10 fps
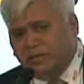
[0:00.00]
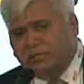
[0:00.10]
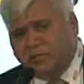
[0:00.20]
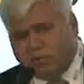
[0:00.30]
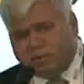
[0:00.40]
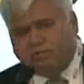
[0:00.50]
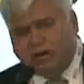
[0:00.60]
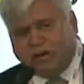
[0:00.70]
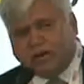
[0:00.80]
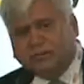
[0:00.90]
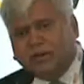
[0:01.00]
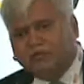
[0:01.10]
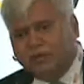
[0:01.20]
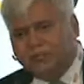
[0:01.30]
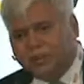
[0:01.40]
the more vulnerable
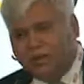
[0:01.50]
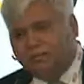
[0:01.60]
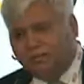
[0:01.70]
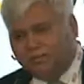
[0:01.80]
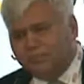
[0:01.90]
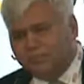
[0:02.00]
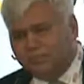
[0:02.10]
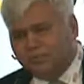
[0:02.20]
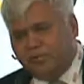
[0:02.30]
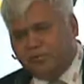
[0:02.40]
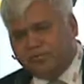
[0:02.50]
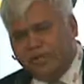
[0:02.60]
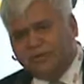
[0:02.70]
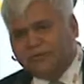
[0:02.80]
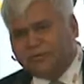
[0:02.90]
we become from the
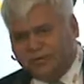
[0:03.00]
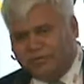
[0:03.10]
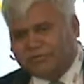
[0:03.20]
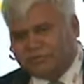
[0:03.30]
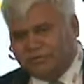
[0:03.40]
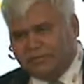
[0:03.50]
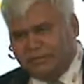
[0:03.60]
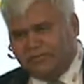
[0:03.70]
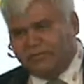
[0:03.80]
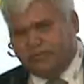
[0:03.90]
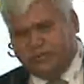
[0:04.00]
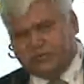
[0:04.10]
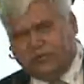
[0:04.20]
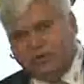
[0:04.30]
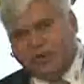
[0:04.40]
cyber threats. If it
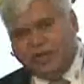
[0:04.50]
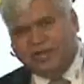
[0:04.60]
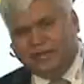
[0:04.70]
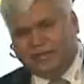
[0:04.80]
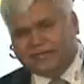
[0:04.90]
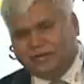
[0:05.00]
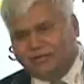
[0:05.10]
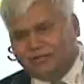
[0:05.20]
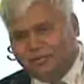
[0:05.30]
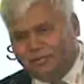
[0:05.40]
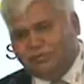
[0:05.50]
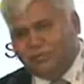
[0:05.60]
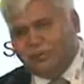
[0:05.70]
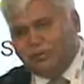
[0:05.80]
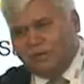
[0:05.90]
was all islands of, you
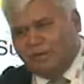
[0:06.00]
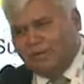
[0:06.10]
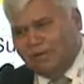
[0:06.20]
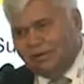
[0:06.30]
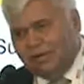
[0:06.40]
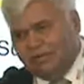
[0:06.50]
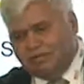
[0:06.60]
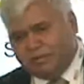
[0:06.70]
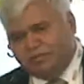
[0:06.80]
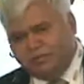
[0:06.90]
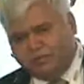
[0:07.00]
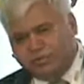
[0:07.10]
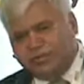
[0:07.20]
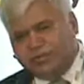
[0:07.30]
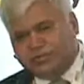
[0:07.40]
know,
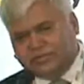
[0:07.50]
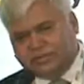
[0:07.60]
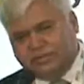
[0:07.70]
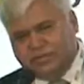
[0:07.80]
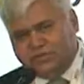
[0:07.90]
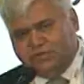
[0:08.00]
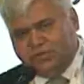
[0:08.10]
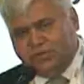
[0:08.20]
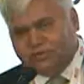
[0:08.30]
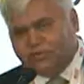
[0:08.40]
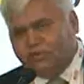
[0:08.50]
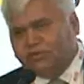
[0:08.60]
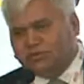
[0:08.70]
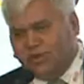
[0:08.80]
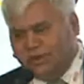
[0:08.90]
computers, each doing its
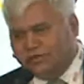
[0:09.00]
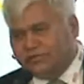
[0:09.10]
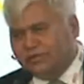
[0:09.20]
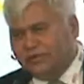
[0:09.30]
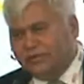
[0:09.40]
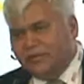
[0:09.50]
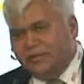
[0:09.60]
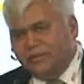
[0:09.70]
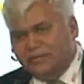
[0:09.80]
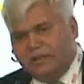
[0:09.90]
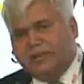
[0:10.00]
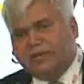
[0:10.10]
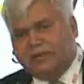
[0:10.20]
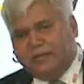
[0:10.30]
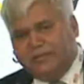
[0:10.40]
own things, then